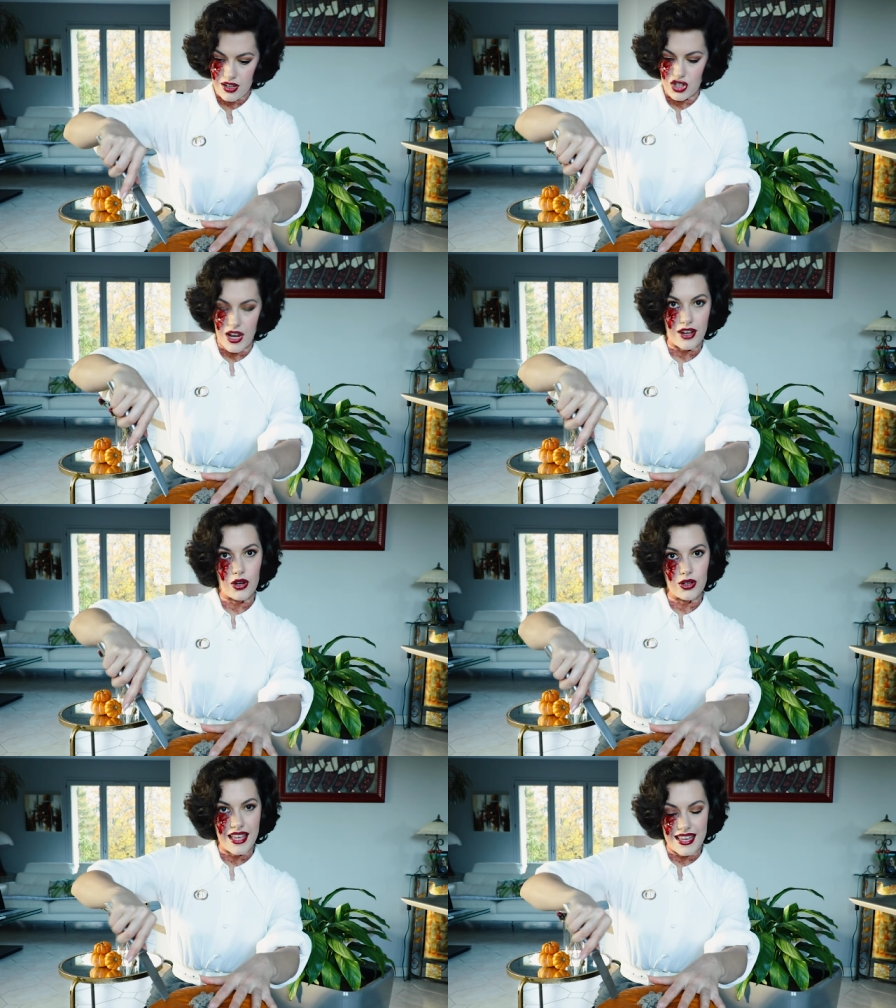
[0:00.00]

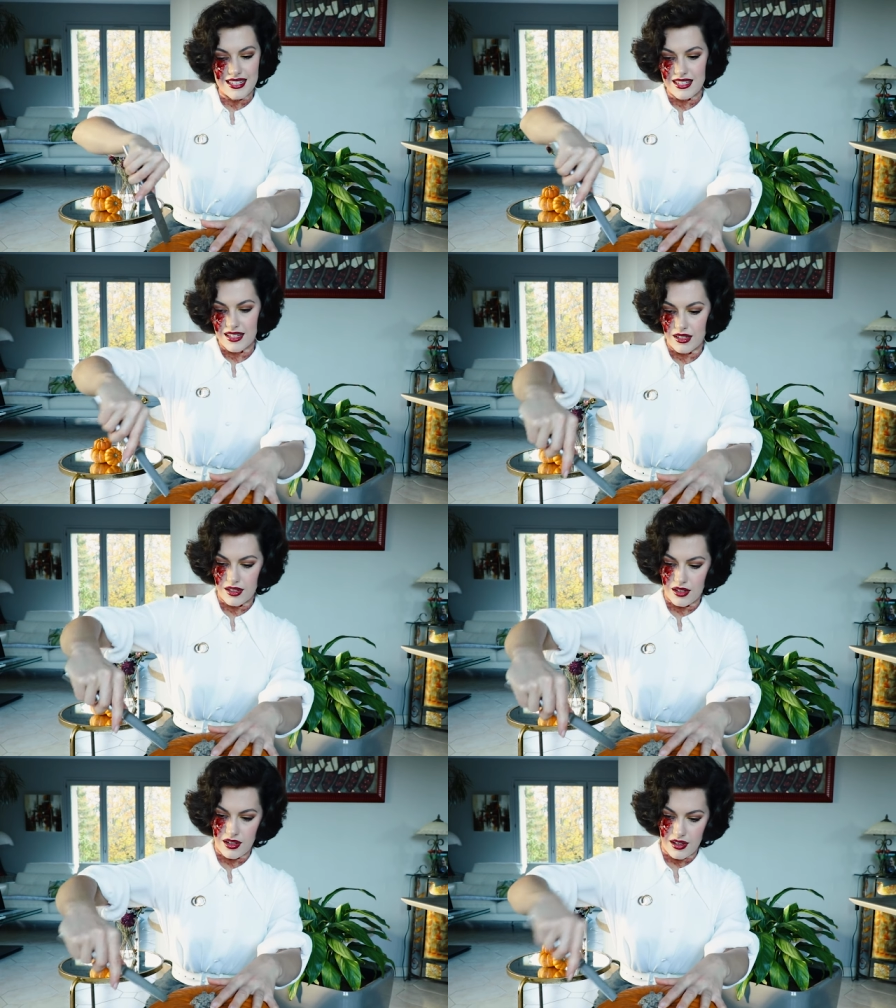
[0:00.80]

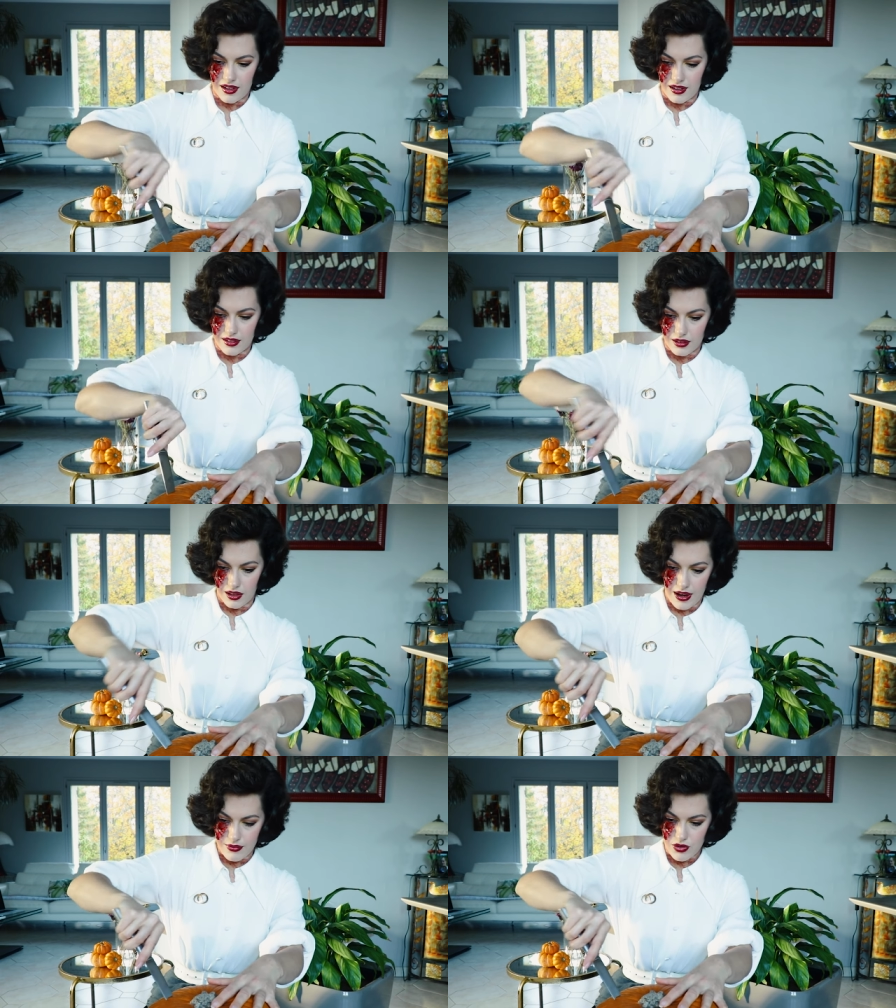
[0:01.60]
jack-o'-lantern
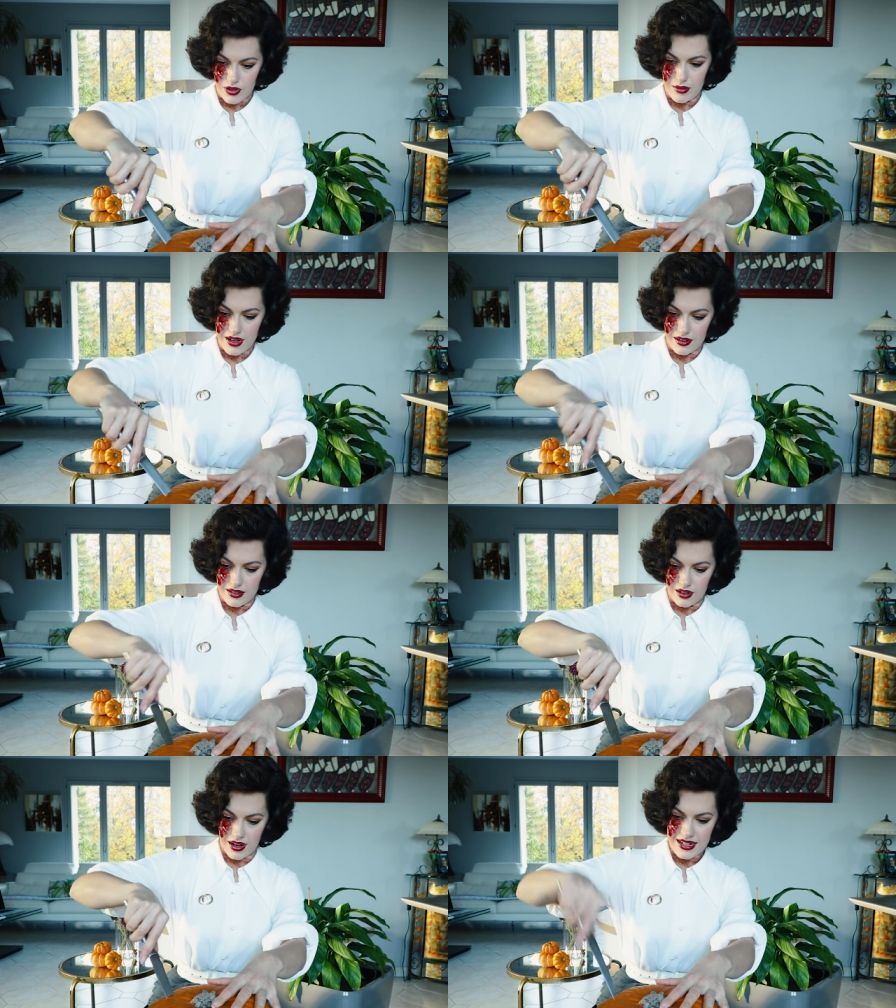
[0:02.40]
live stream the
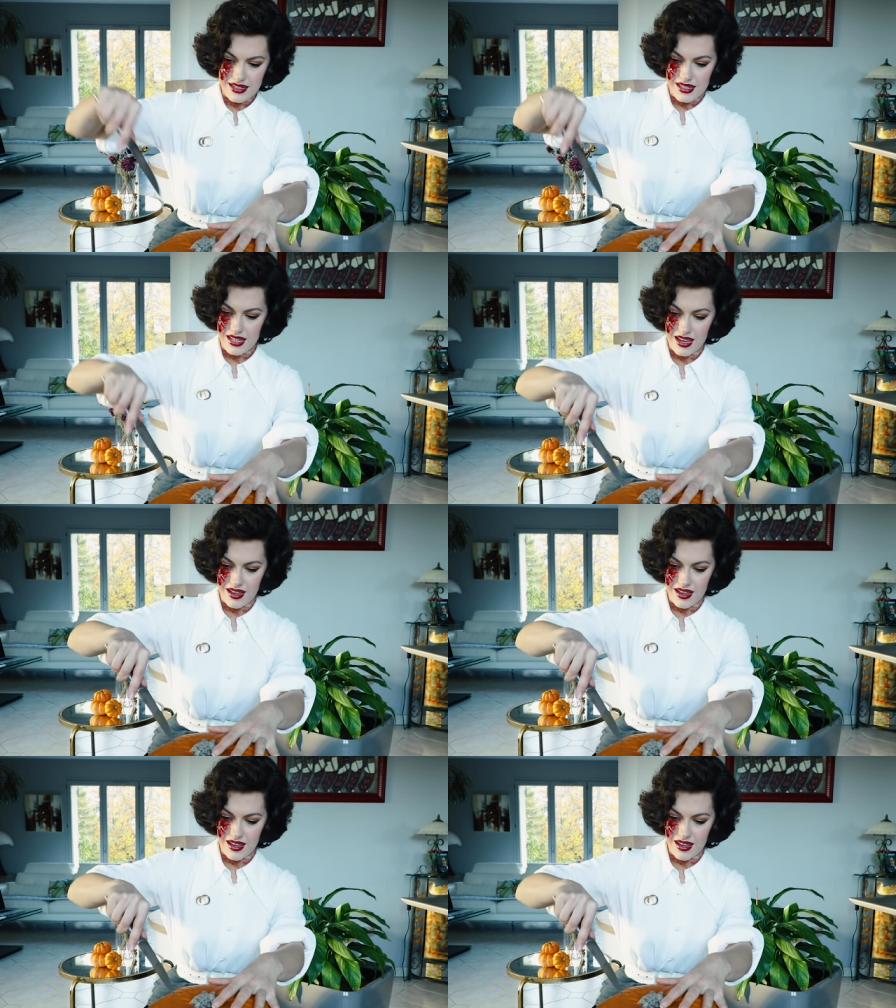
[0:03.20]
other night.